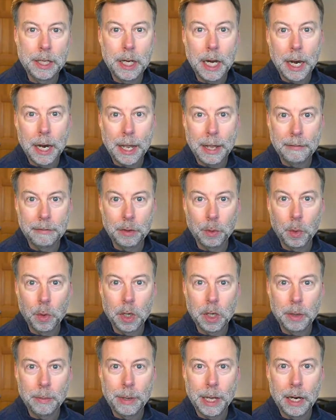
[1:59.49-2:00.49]
not have to
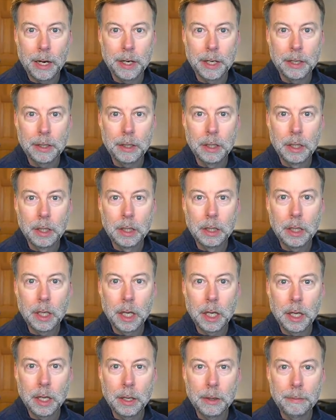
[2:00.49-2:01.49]
worry about it
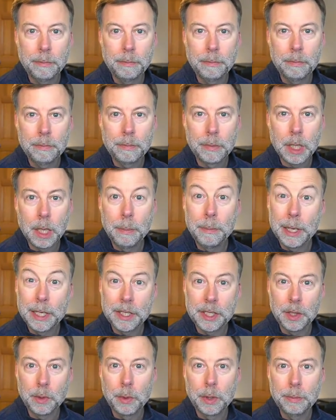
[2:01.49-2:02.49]

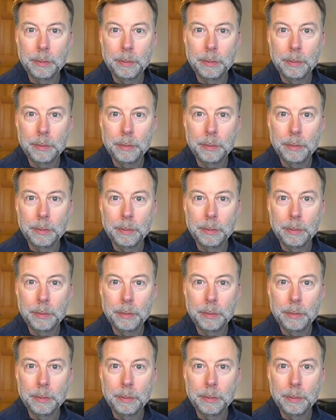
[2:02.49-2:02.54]
messing with